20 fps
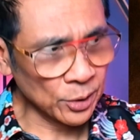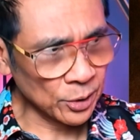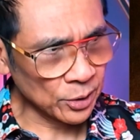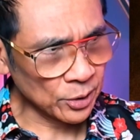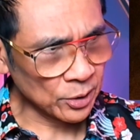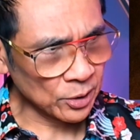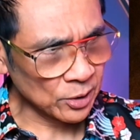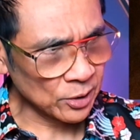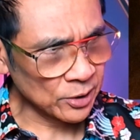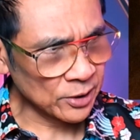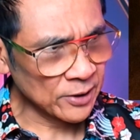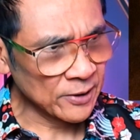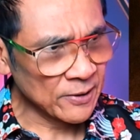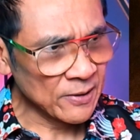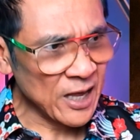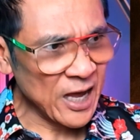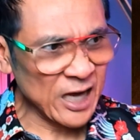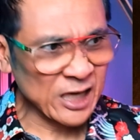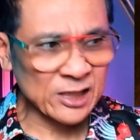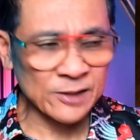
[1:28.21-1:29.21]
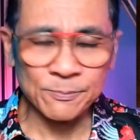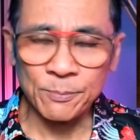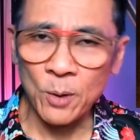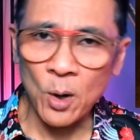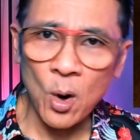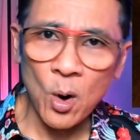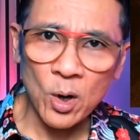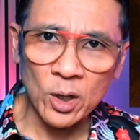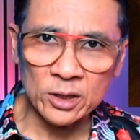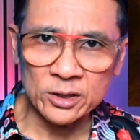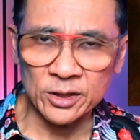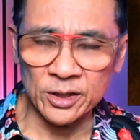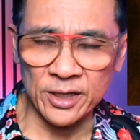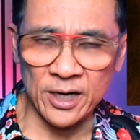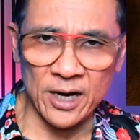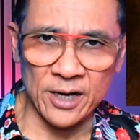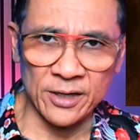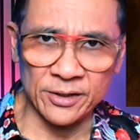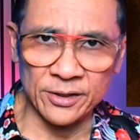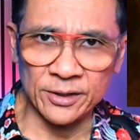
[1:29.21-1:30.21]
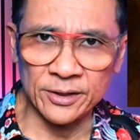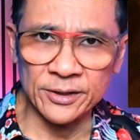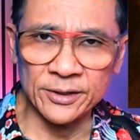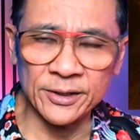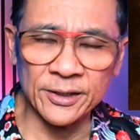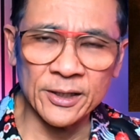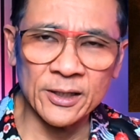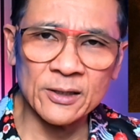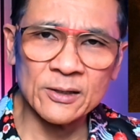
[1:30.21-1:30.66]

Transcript: or exploring together,